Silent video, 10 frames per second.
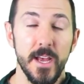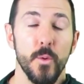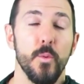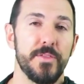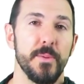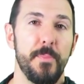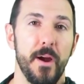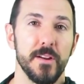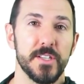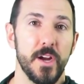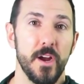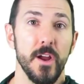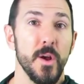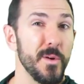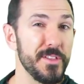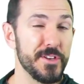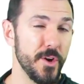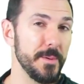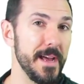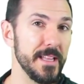what the parts are, what the
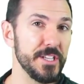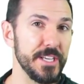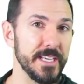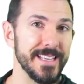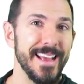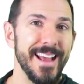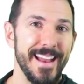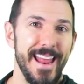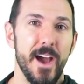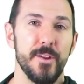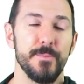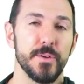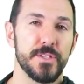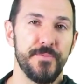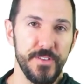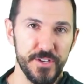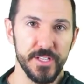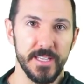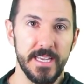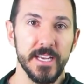terminology is, and how to most
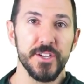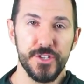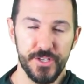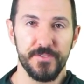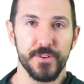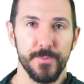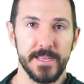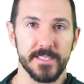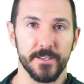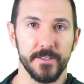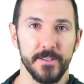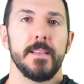efficiently shift your bicycle.